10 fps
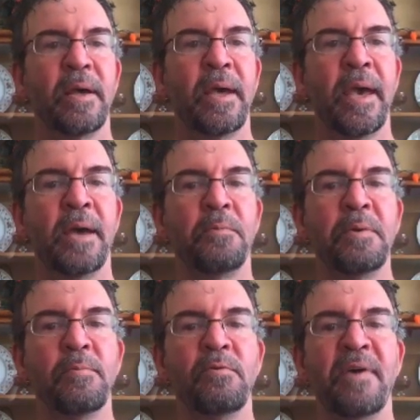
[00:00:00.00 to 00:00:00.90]
And we
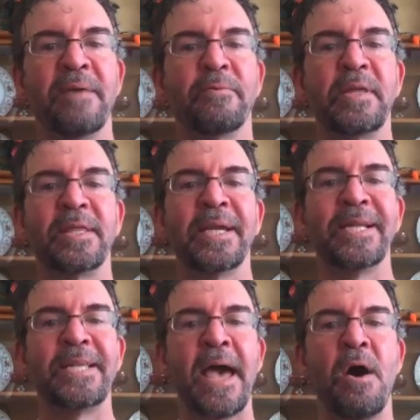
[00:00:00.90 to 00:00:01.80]
move
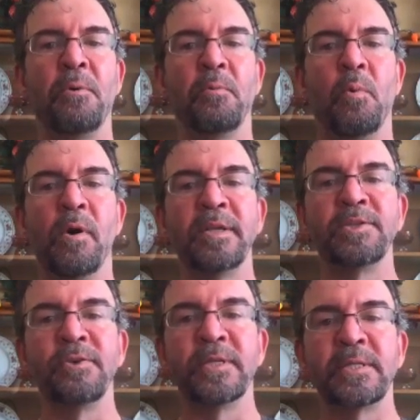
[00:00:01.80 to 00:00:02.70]
everything down one.
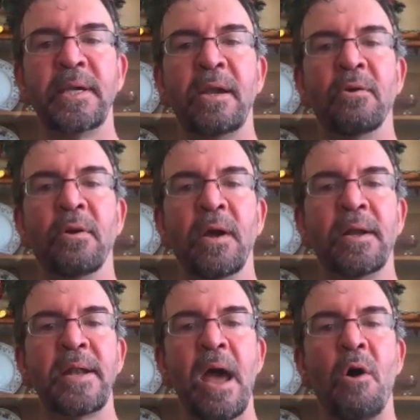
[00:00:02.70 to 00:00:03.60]
So you can see here,
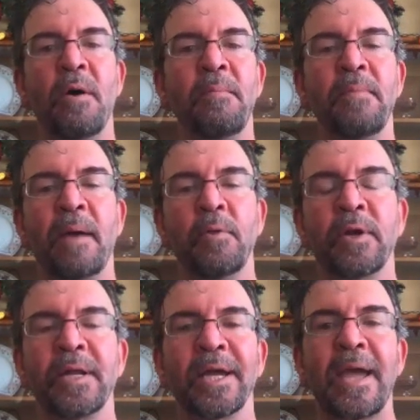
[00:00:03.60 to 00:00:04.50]
now I'm, I'm
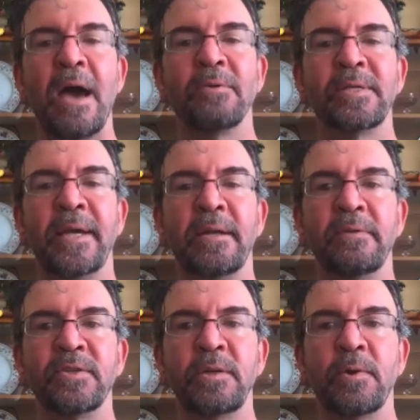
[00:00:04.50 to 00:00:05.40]
looking at count data
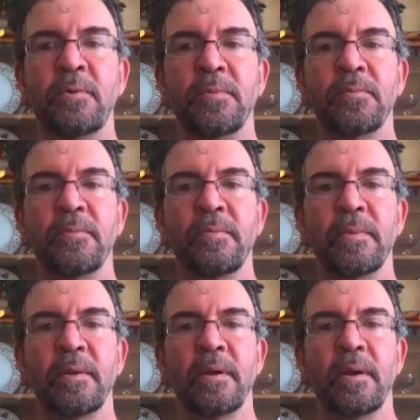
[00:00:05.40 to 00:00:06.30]
of zero,
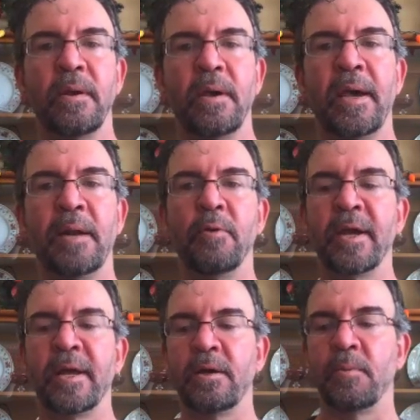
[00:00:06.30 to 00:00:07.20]
and I'm
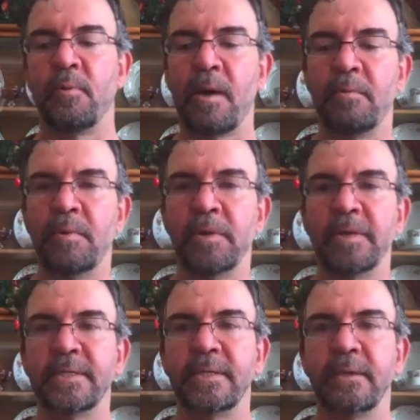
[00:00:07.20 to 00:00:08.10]
bringing out our
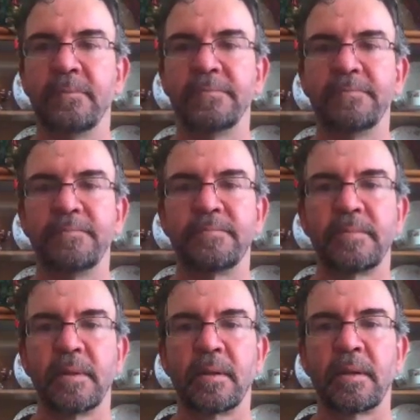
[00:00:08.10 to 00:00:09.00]
probabilities here.
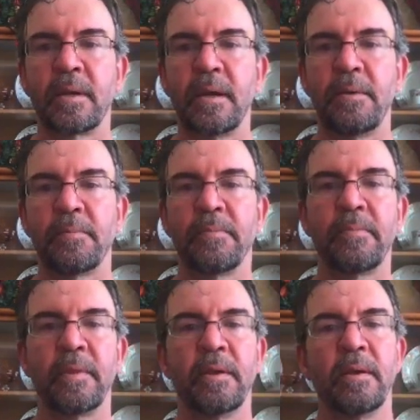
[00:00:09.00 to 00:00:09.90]
Okay.
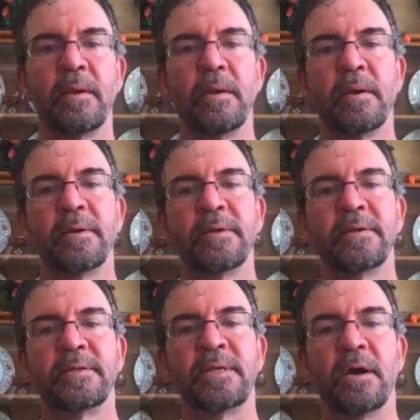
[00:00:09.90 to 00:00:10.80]

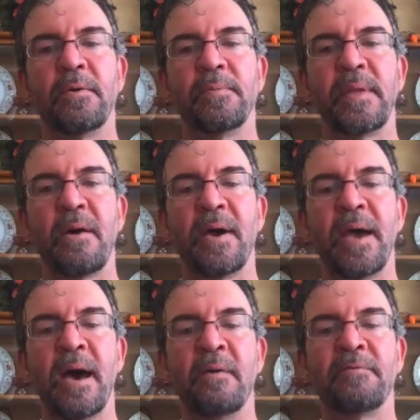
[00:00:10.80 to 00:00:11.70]
So now I
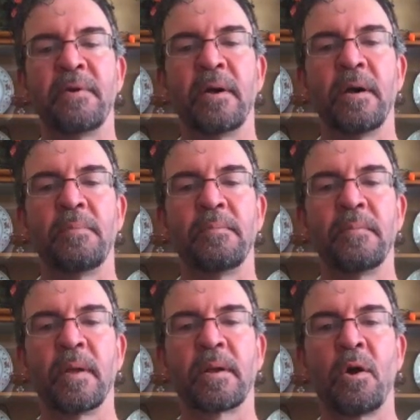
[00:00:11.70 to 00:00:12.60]
have a,
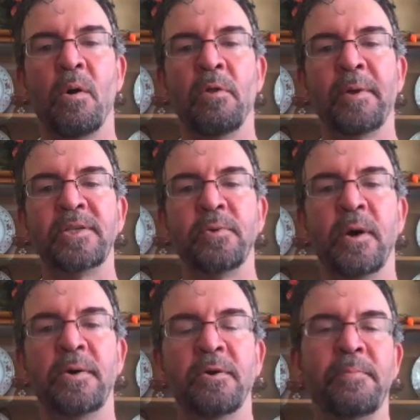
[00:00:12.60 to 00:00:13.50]
go all the way to one
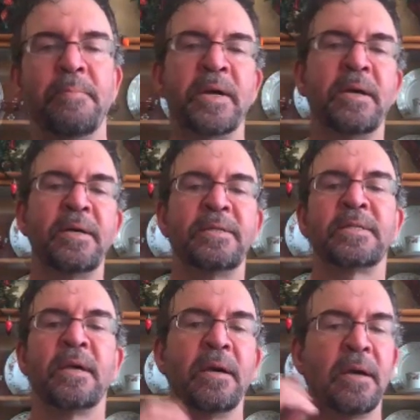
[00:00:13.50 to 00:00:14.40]
hundred, but because